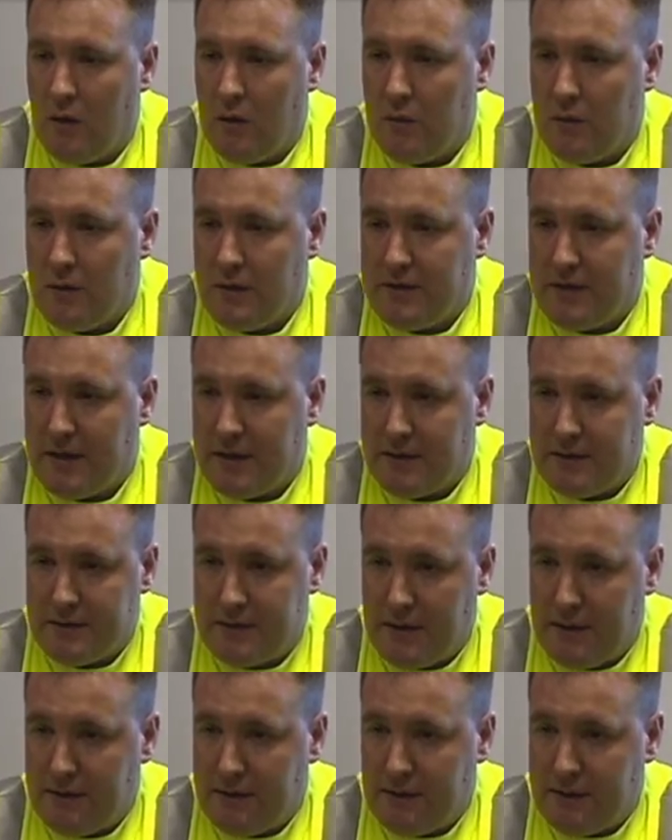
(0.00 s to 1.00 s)
We take the
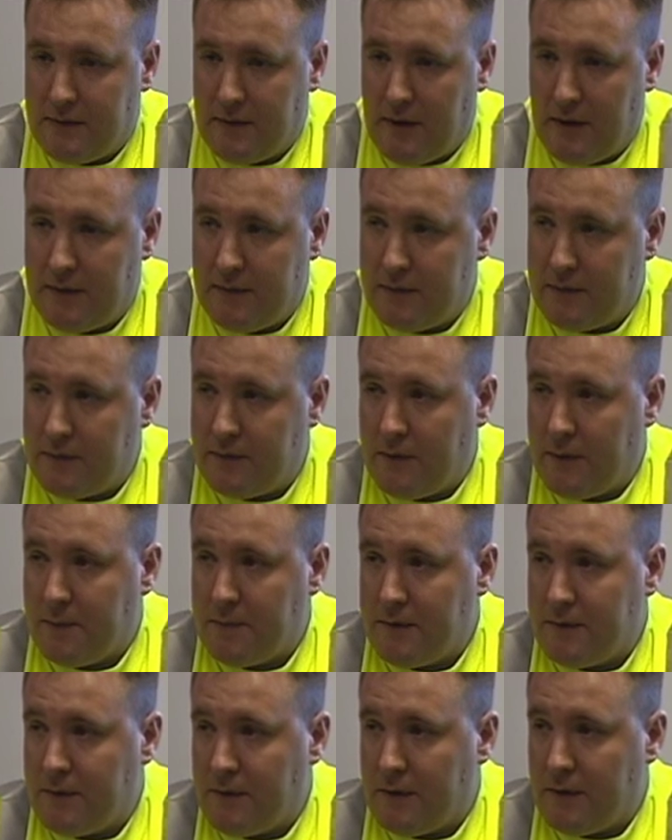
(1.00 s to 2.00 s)
safety side
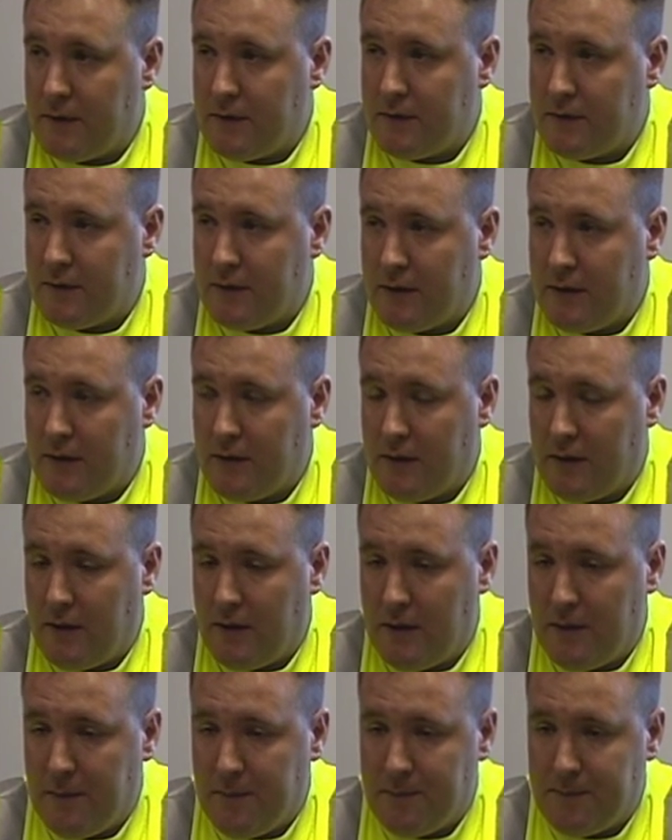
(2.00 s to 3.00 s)
extremely seriously.
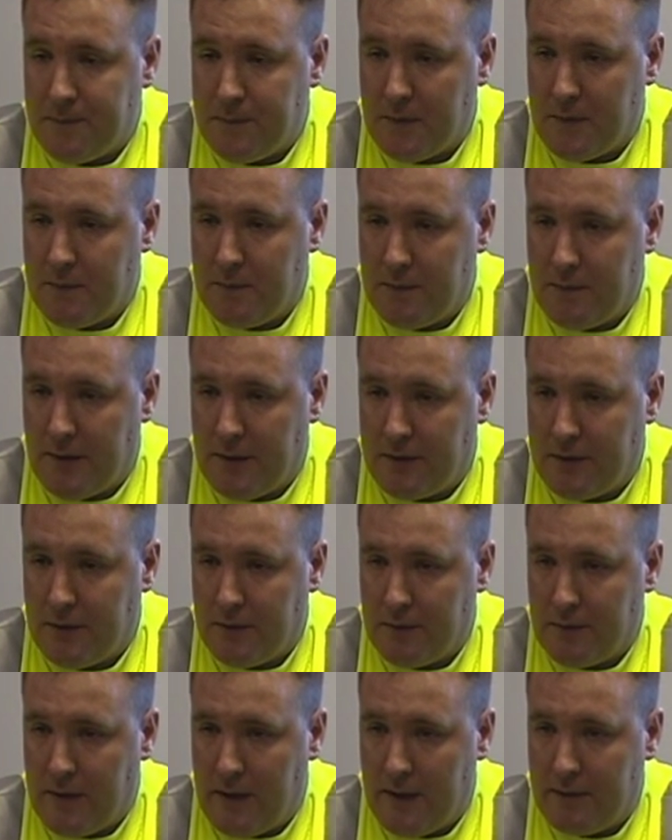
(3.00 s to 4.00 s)
Um, we make
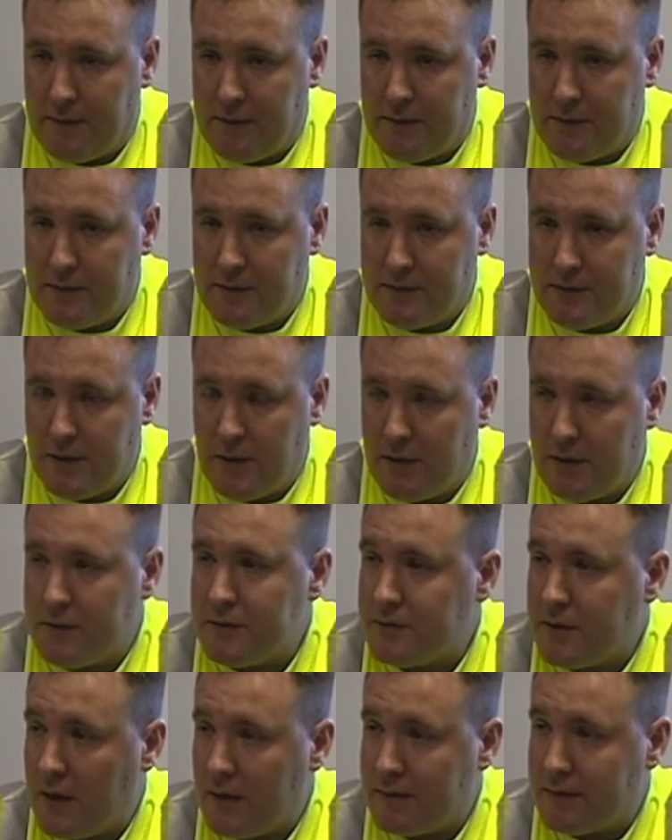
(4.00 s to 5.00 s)
sure we have a solid
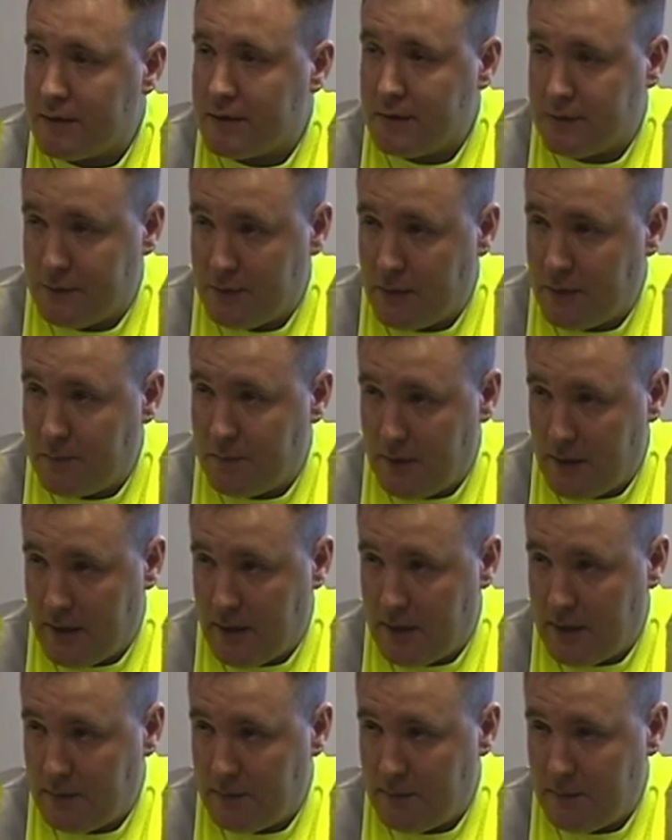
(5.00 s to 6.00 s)
traffic control plan.